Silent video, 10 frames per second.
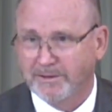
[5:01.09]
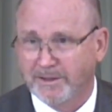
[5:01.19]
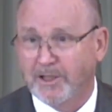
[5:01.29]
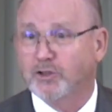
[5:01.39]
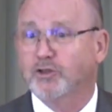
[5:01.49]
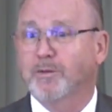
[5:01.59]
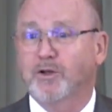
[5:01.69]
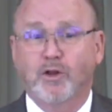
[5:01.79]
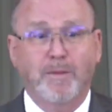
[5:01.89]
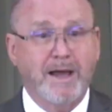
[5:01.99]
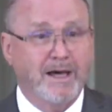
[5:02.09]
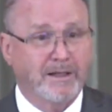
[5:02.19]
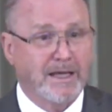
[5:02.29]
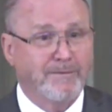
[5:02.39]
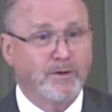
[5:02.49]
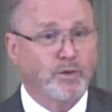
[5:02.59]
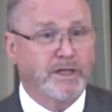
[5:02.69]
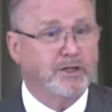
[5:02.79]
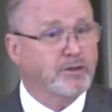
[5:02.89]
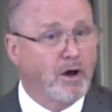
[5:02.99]
In his Sermon on the Mount, even when
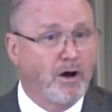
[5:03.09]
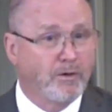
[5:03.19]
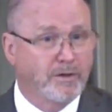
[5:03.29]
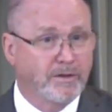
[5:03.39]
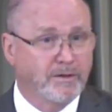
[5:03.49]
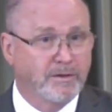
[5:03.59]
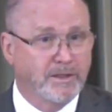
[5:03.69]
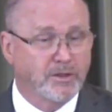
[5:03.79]
he taught his